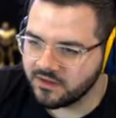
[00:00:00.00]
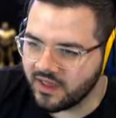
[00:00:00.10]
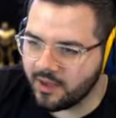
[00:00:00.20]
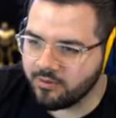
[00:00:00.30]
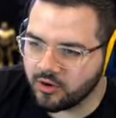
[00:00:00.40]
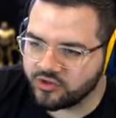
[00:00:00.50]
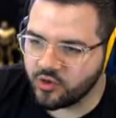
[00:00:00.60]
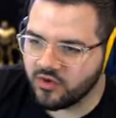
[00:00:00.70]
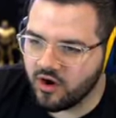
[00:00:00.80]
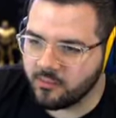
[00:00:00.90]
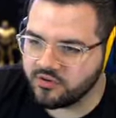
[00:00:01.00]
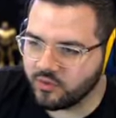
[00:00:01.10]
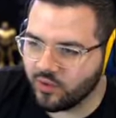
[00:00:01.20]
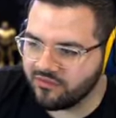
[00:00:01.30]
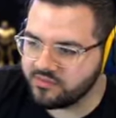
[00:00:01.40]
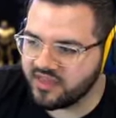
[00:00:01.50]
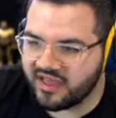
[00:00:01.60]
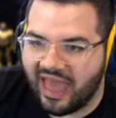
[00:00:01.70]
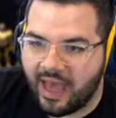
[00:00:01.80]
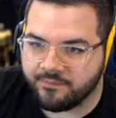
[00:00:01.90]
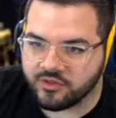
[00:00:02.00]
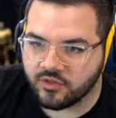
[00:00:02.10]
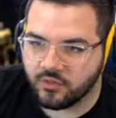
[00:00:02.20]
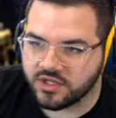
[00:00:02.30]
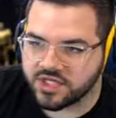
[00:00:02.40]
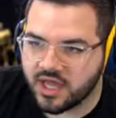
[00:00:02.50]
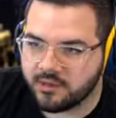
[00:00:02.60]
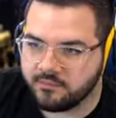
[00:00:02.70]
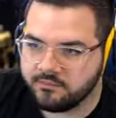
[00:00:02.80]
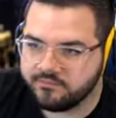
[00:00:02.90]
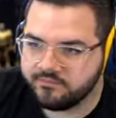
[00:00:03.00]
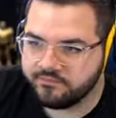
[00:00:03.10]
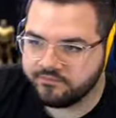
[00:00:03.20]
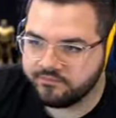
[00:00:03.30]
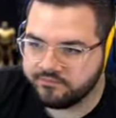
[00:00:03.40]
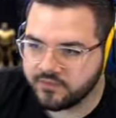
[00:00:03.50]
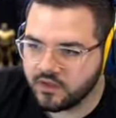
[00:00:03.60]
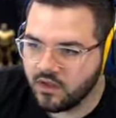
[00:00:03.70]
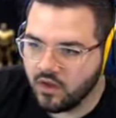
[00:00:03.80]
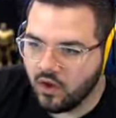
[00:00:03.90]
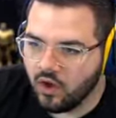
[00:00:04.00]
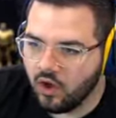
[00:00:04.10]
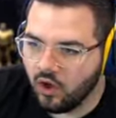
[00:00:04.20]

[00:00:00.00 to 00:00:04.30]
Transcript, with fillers: I broke two of their armors and one of them's like absolute one shot. How ironic.